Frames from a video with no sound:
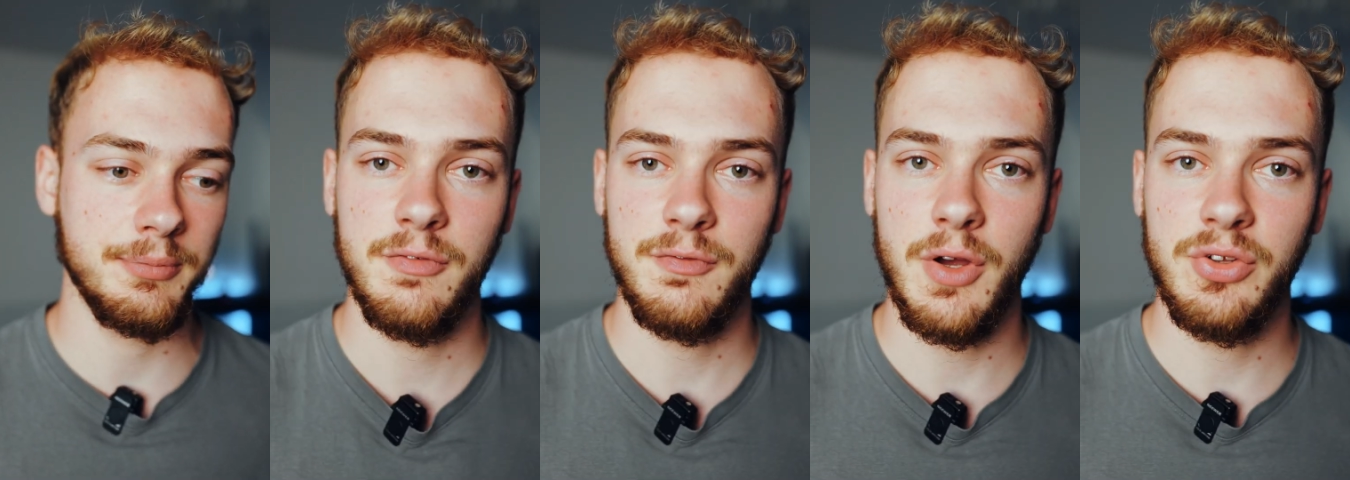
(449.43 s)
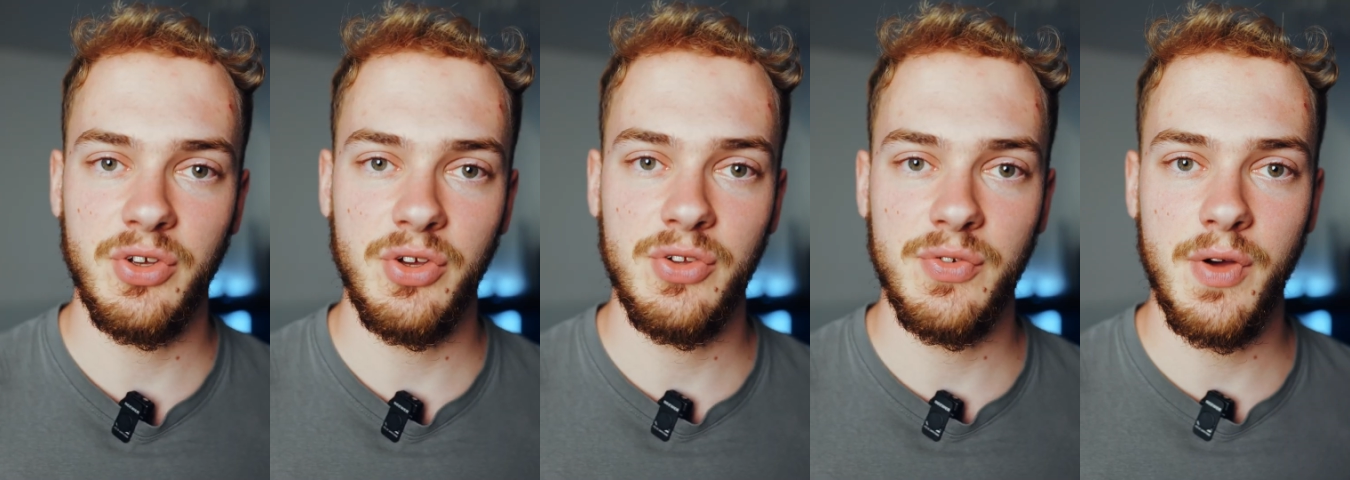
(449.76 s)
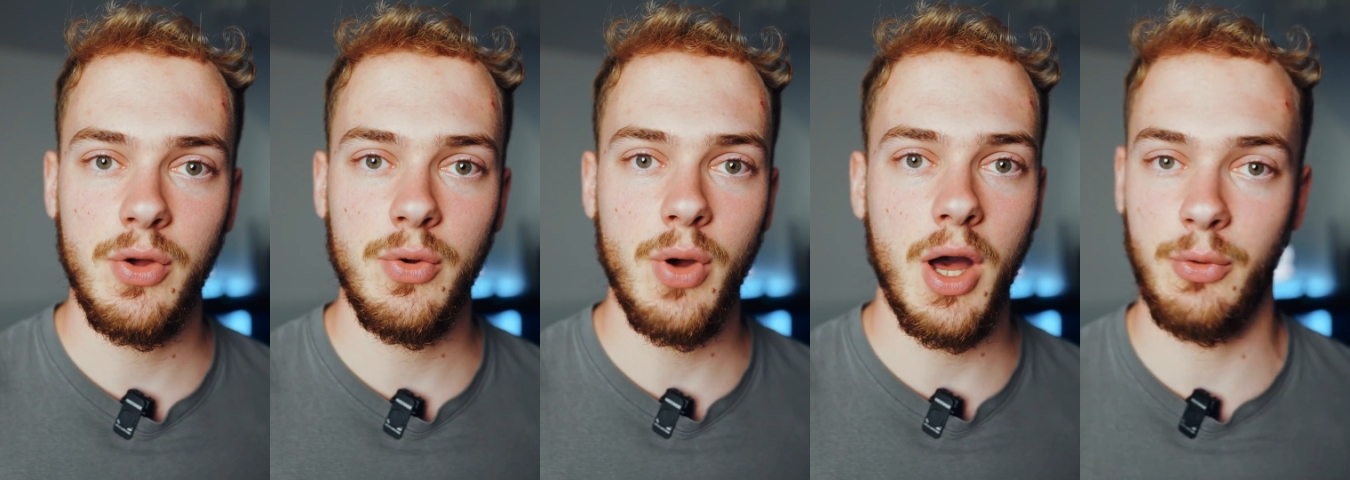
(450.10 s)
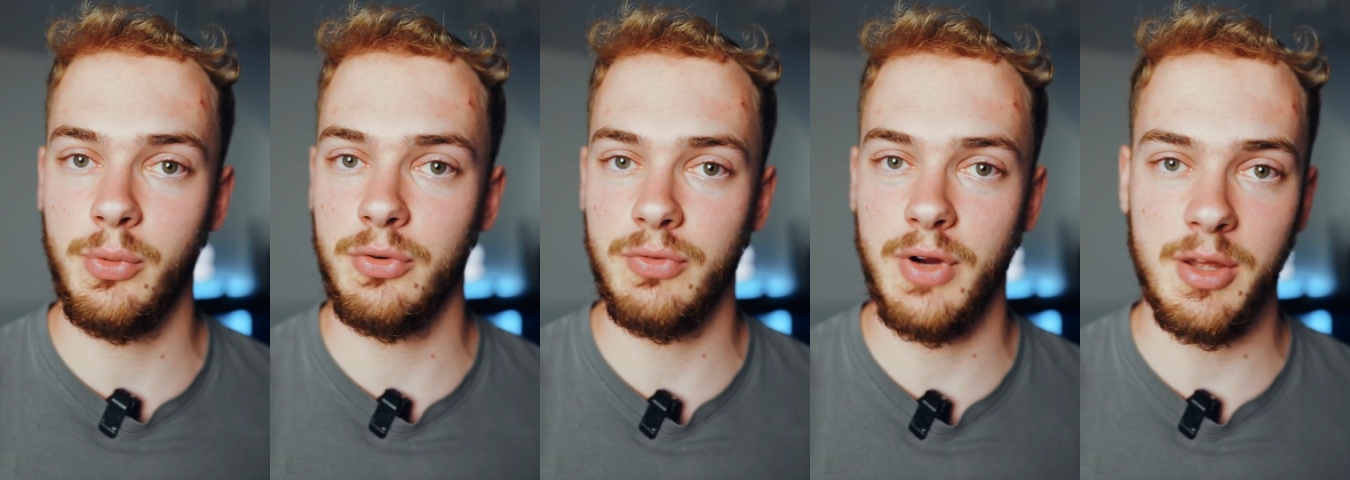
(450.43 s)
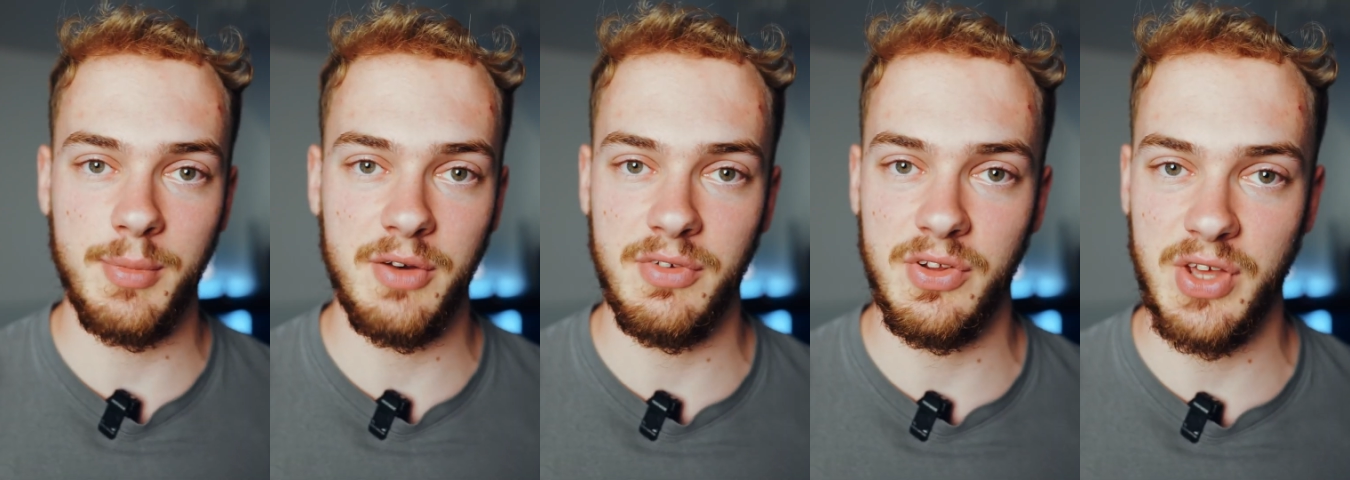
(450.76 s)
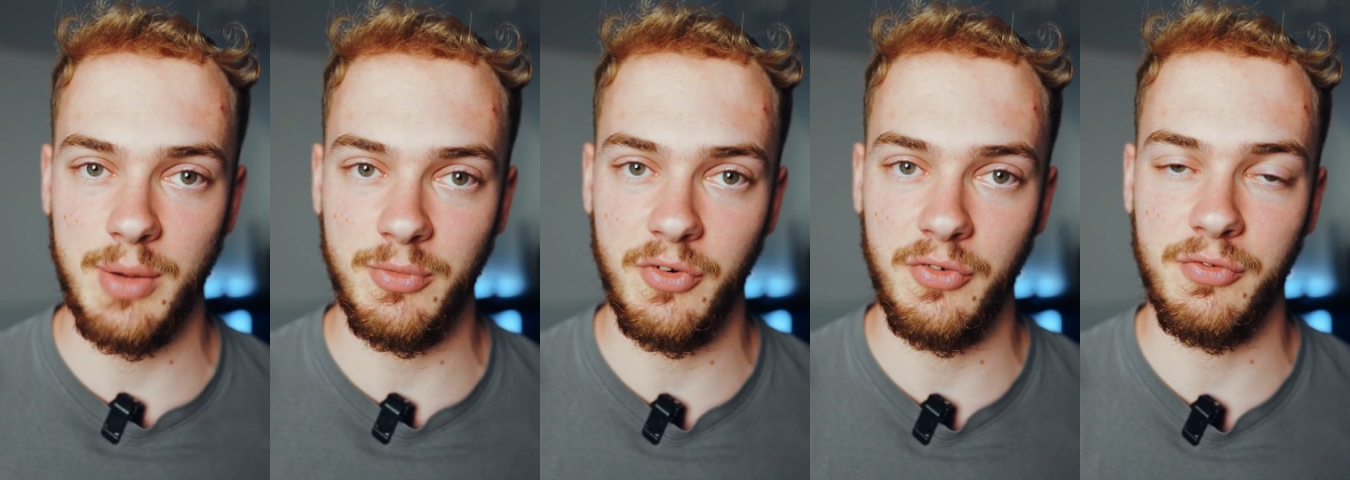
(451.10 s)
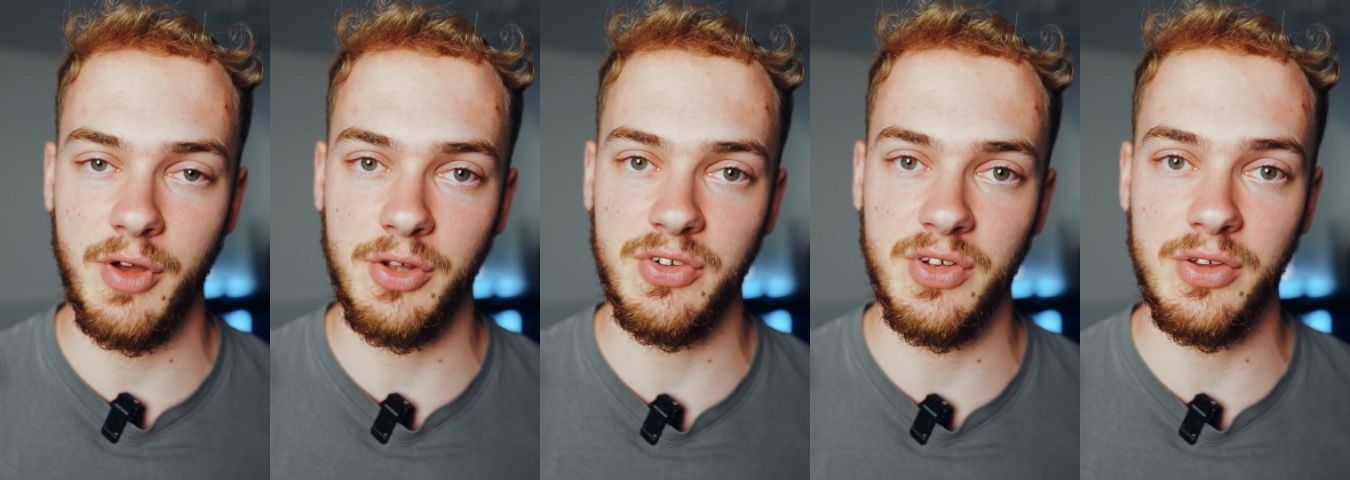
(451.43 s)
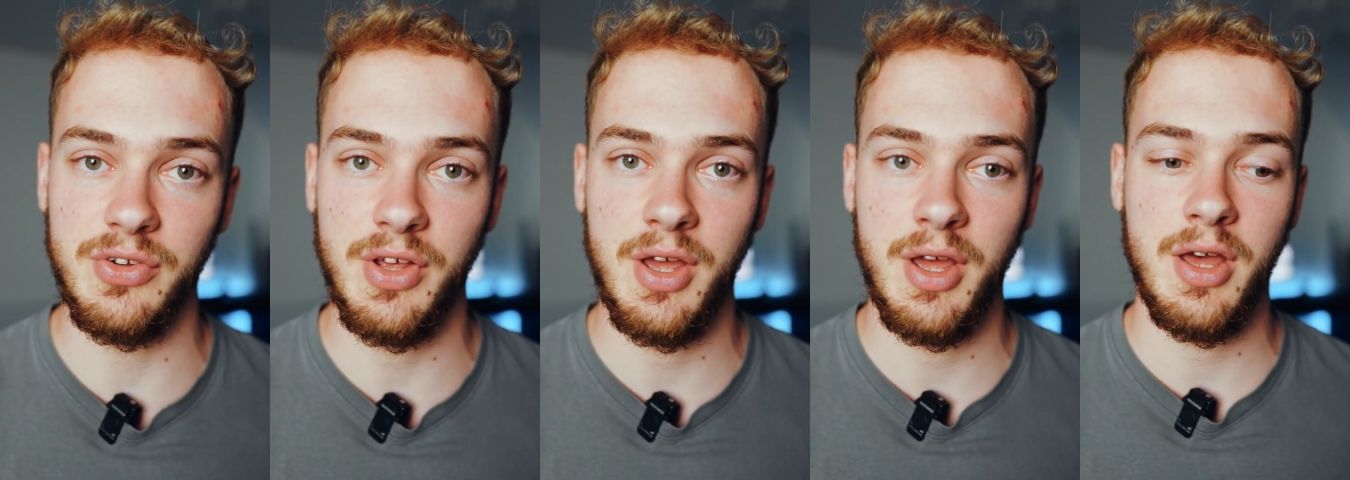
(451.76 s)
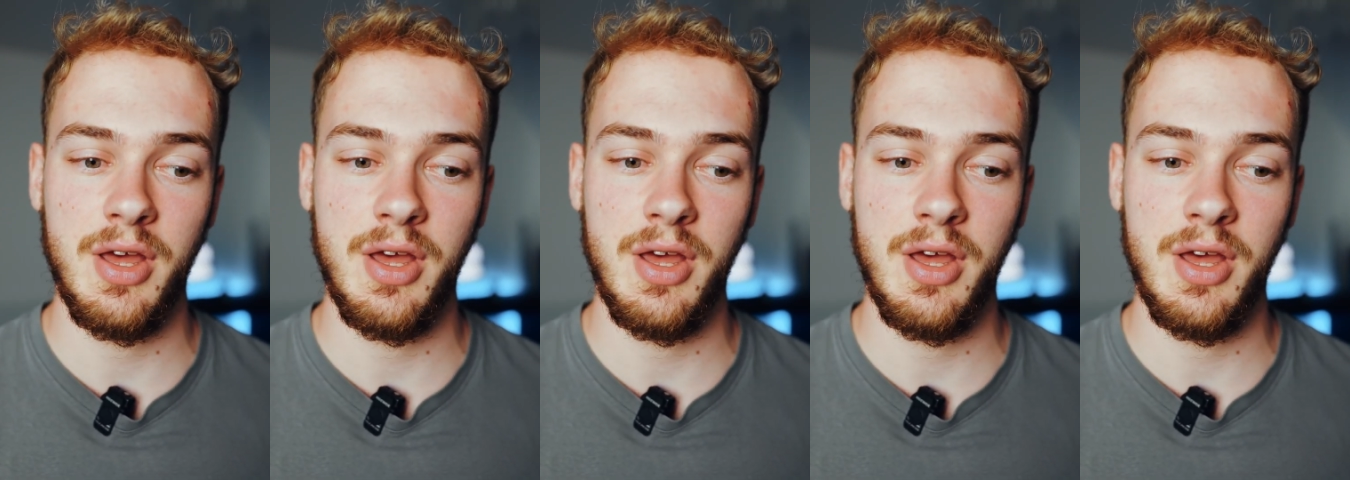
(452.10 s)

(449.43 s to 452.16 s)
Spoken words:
Photos though, I wouldn't recommend this camera for photos.